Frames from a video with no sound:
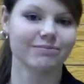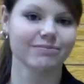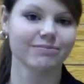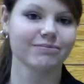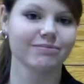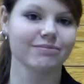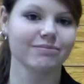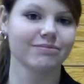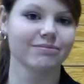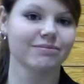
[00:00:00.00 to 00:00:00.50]

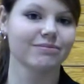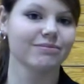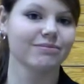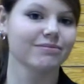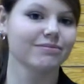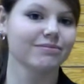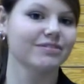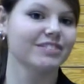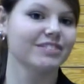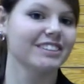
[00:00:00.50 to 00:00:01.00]

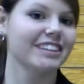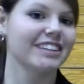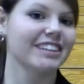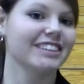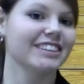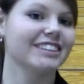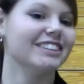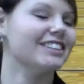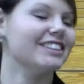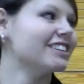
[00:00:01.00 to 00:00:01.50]

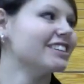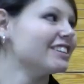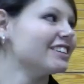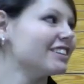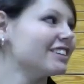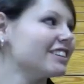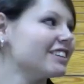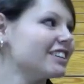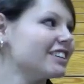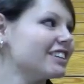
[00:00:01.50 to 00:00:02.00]

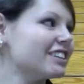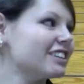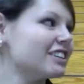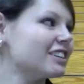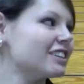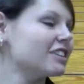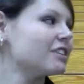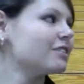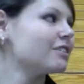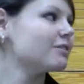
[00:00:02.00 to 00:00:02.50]

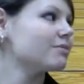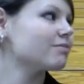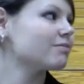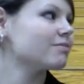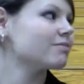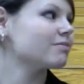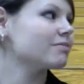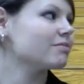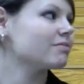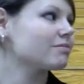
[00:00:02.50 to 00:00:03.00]

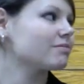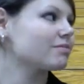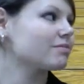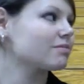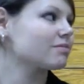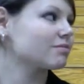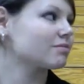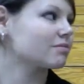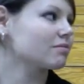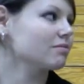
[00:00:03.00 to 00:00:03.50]

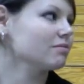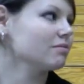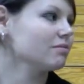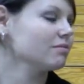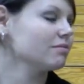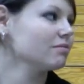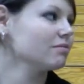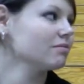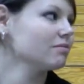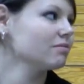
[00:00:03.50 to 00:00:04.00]

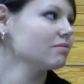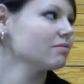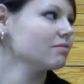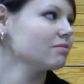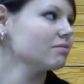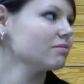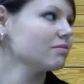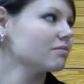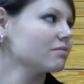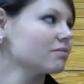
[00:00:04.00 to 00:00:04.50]

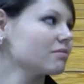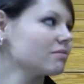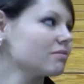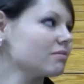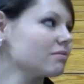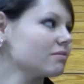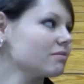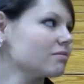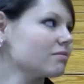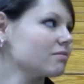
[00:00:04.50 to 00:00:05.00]

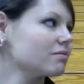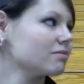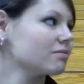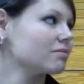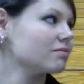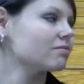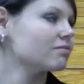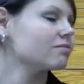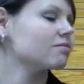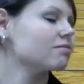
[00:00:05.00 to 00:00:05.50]

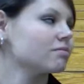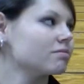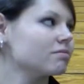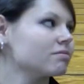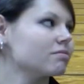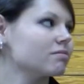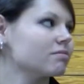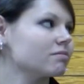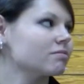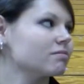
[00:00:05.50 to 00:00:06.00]

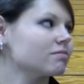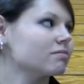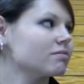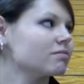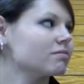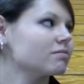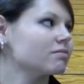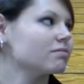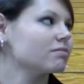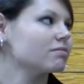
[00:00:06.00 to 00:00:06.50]

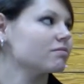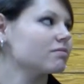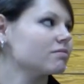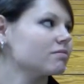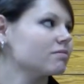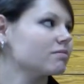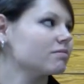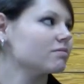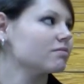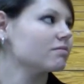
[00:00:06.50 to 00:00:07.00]

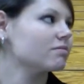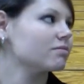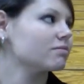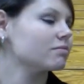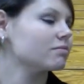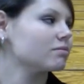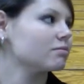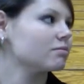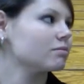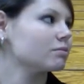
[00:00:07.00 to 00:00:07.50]

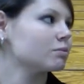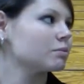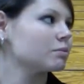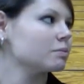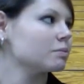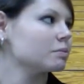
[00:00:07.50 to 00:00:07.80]
This person isn't speaking.